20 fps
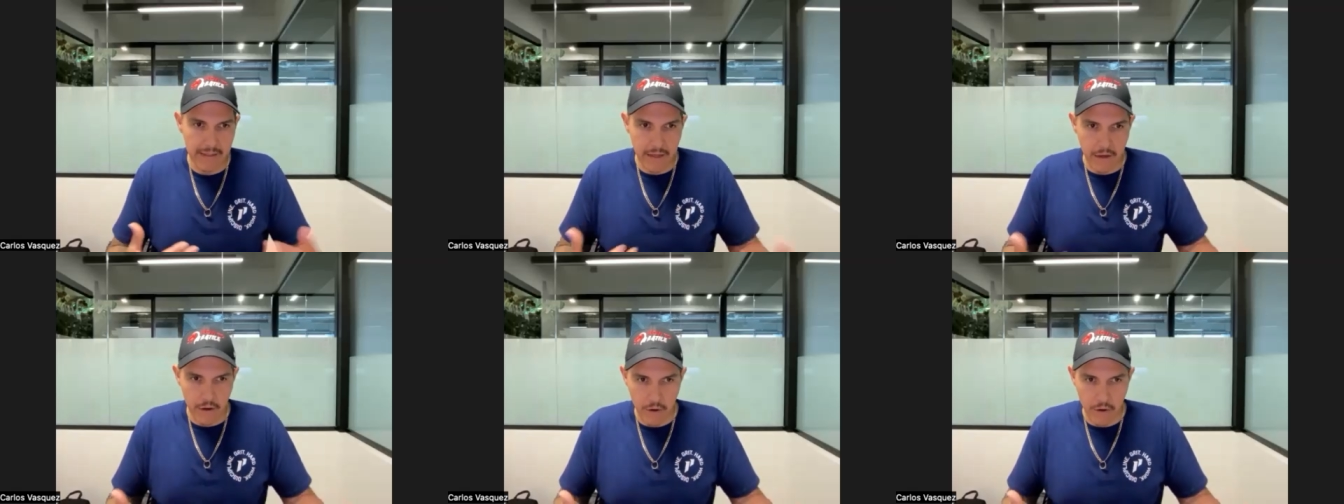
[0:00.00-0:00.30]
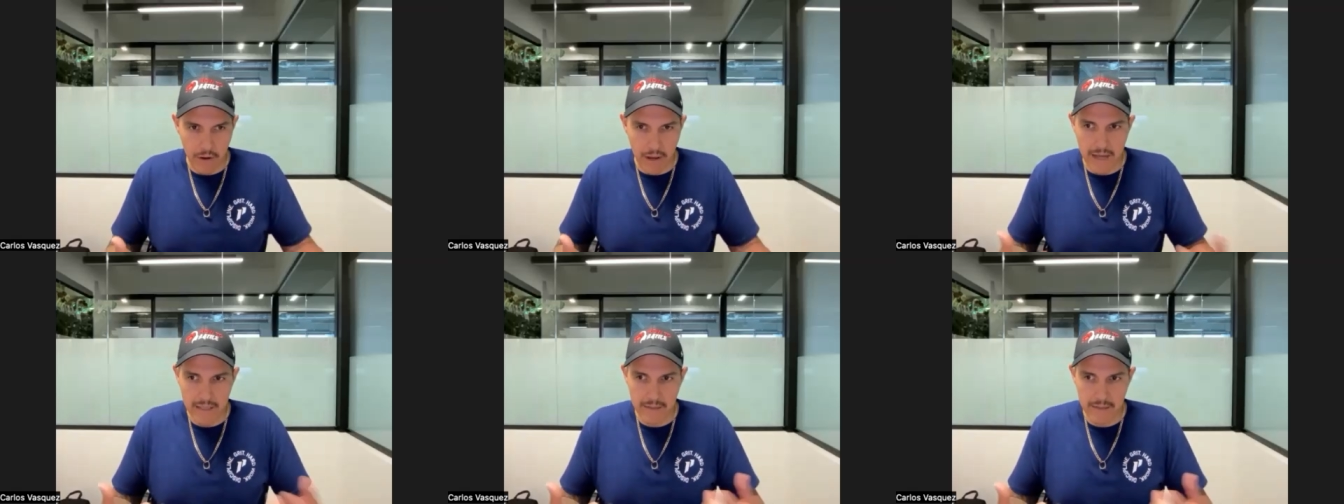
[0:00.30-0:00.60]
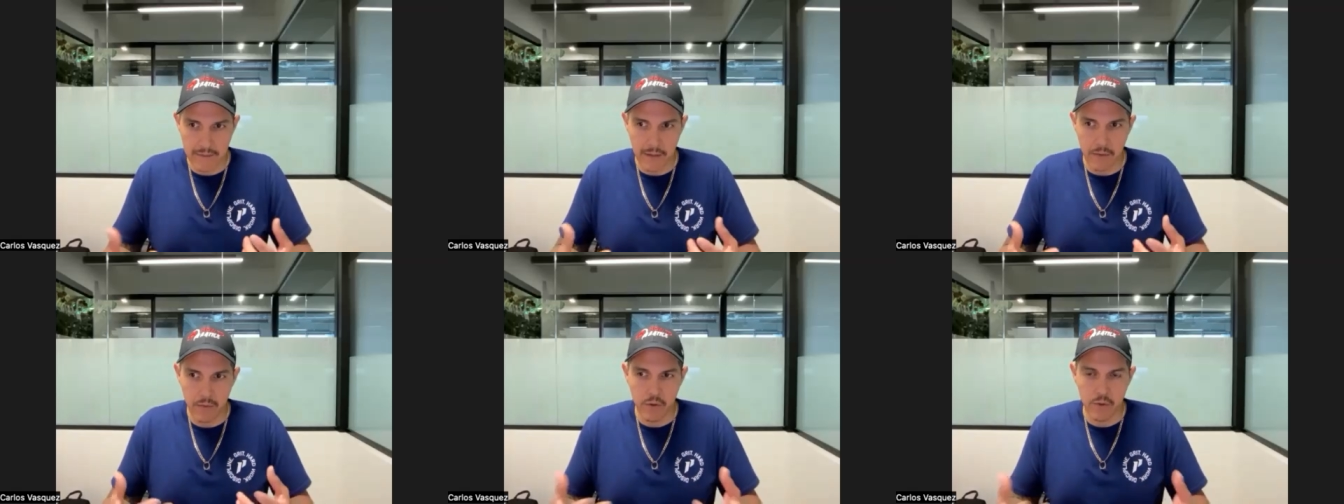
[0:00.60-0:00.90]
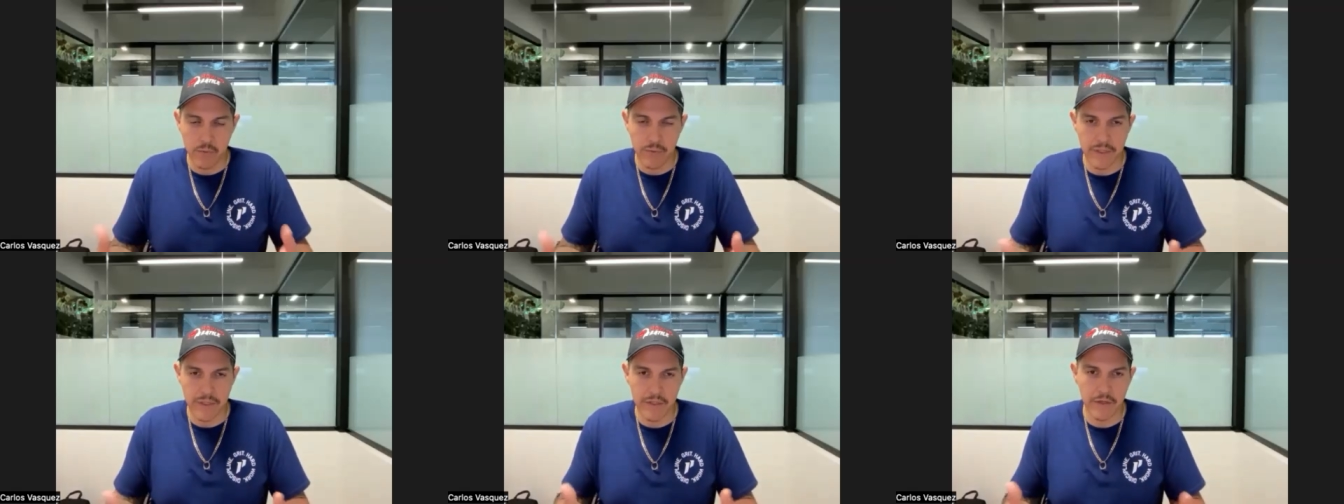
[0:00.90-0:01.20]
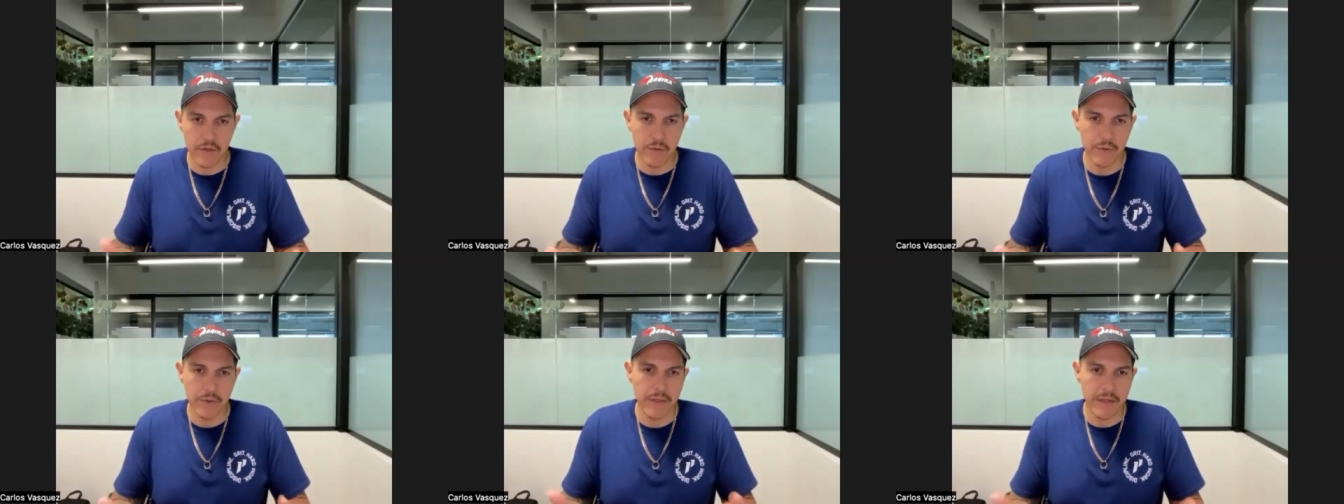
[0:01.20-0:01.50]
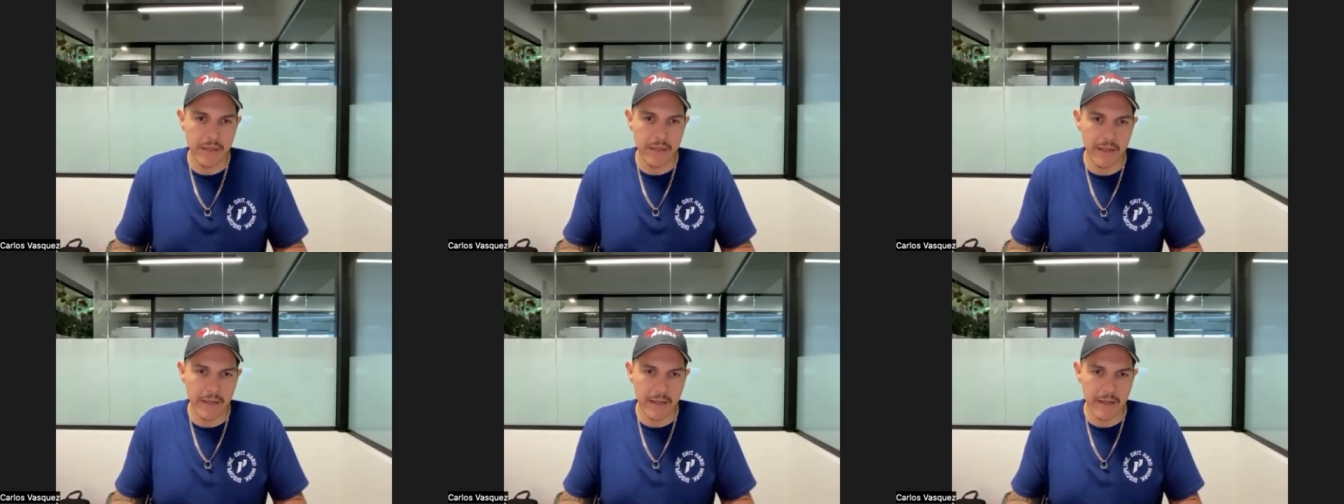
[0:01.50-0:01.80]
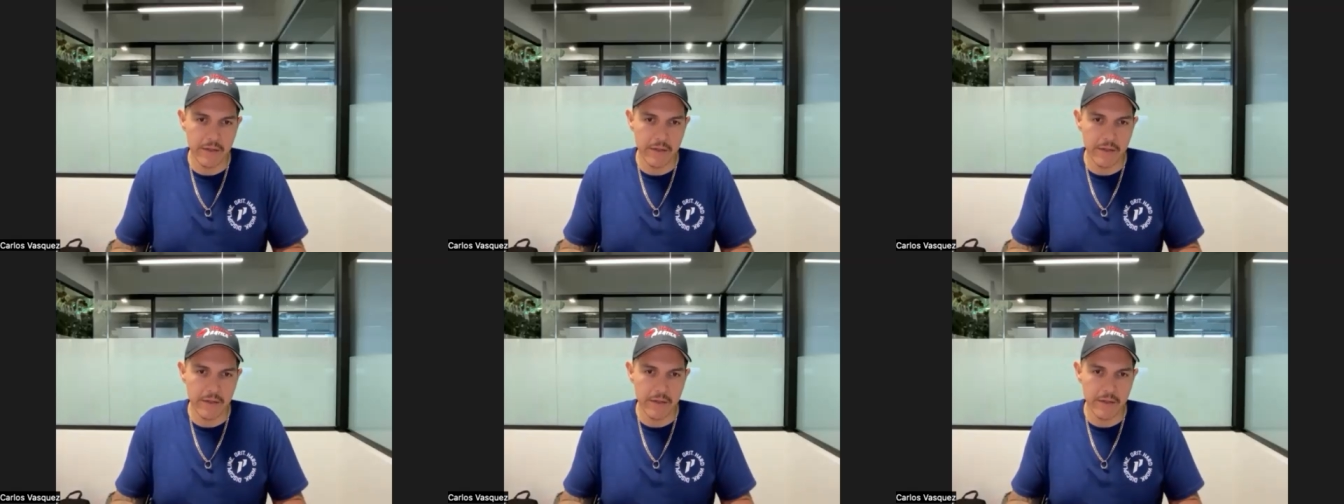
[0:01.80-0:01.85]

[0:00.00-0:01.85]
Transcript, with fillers: And then they all asked me like, "When are we going to do it again?"